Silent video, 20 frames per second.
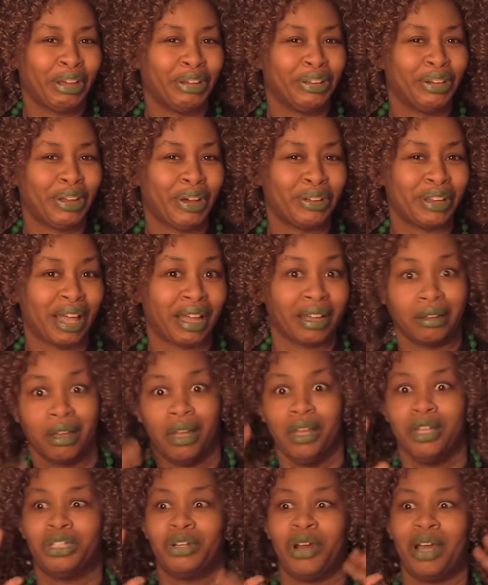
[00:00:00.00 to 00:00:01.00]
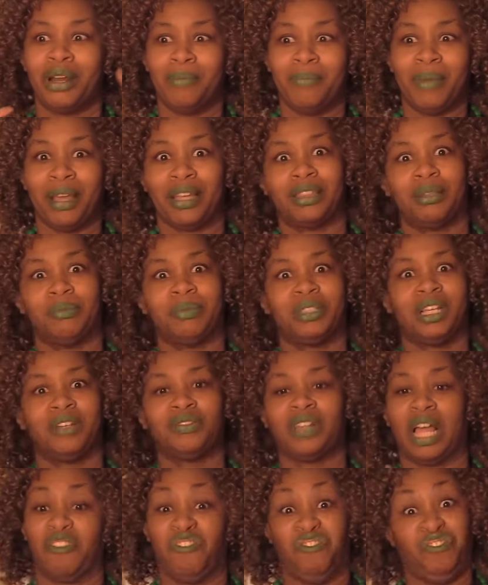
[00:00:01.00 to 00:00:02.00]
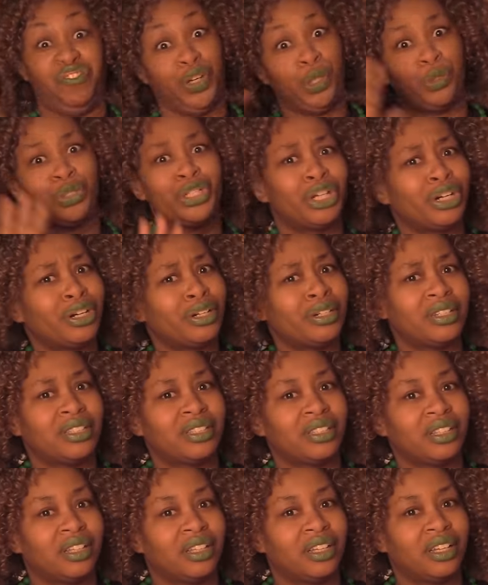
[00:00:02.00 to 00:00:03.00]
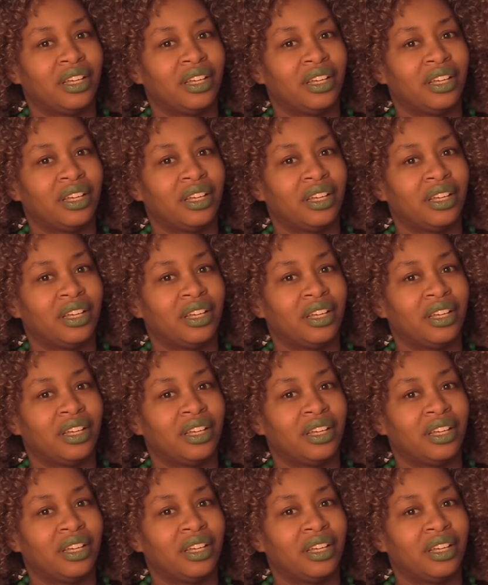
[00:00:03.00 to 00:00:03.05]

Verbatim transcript: You know, like try to make themselves like filters.